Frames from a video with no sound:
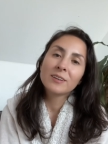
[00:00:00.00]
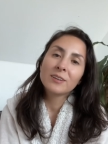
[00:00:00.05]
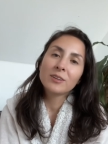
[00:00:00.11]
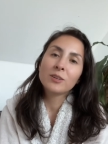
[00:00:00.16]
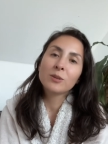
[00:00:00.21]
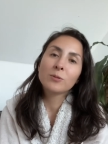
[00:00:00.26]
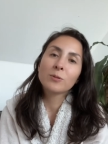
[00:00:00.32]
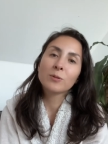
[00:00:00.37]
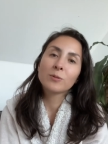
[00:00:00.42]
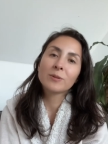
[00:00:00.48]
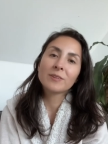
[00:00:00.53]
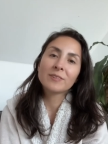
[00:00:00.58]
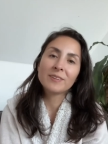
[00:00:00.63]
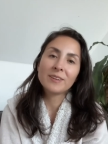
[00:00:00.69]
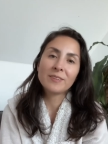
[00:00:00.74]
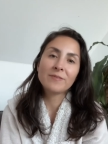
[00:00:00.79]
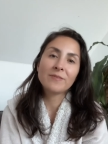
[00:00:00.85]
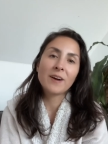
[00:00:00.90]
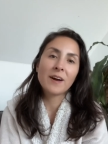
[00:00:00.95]
you will
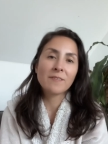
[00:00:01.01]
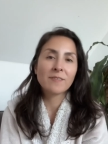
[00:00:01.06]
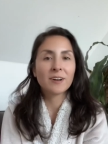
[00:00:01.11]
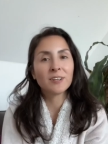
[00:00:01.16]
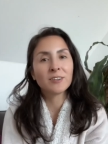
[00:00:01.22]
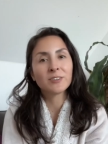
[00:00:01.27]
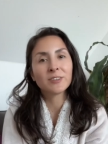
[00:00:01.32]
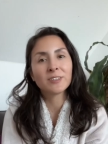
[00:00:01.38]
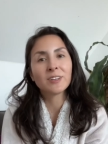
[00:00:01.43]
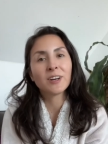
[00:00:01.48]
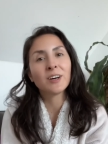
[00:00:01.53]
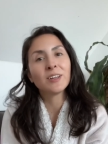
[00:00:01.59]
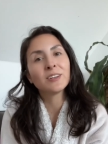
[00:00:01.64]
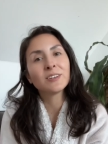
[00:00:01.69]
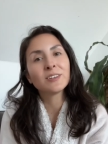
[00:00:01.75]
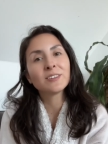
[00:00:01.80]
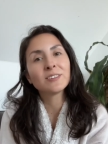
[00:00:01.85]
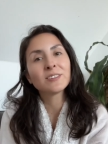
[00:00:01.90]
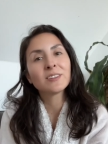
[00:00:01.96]
receive
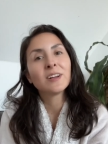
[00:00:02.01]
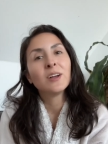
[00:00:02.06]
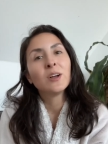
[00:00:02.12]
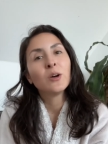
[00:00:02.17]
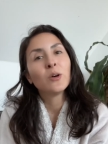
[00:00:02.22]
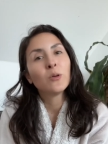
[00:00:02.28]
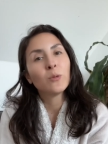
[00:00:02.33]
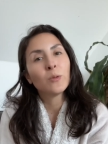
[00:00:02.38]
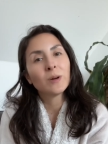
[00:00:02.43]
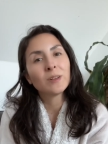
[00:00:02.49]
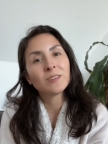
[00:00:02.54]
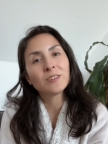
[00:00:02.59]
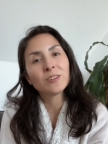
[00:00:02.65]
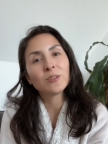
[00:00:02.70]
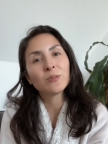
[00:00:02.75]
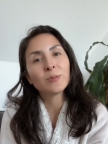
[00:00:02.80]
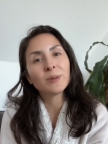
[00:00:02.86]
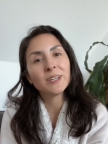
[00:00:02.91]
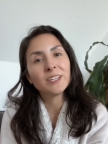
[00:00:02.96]
$500 once you
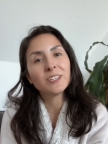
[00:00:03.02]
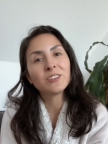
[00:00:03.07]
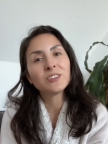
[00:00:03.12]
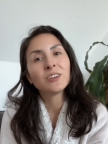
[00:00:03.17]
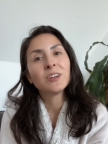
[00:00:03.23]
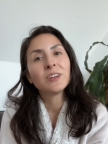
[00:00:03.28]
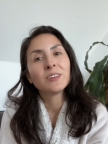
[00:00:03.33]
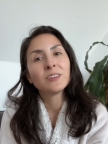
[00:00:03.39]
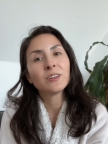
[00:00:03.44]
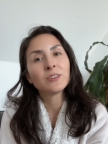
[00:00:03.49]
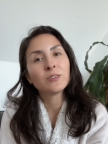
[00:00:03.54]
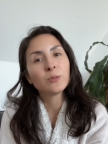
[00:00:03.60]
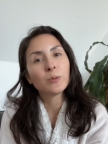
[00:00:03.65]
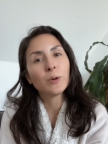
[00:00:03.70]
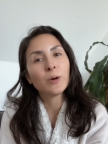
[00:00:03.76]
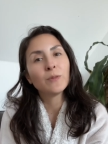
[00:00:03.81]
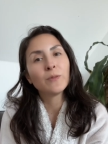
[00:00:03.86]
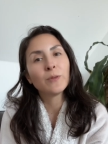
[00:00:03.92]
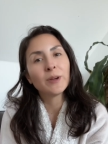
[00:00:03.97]
reach the
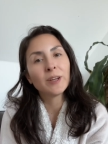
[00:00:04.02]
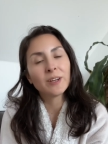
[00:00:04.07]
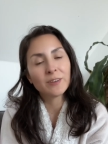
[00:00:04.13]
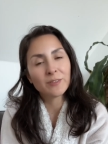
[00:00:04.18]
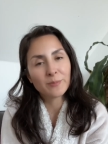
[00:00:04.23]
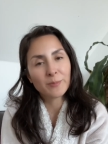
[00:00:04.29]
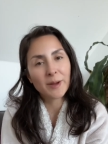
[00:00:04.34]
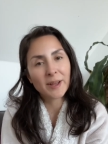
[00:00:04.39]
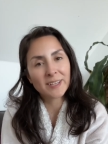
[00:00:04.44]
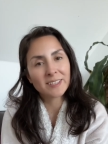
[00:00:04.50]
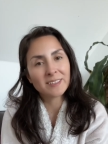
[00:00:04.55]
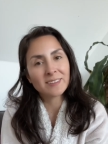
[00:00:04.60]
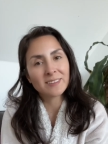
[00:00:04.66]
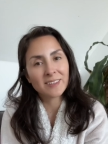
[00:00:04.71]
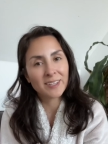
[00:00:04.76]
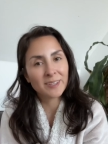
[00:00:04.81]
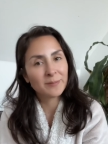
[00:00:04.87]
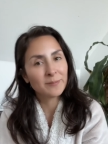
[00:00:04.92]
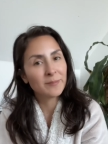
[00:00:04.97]
12th week of
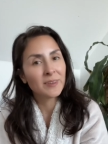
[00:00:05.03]
pregnancy.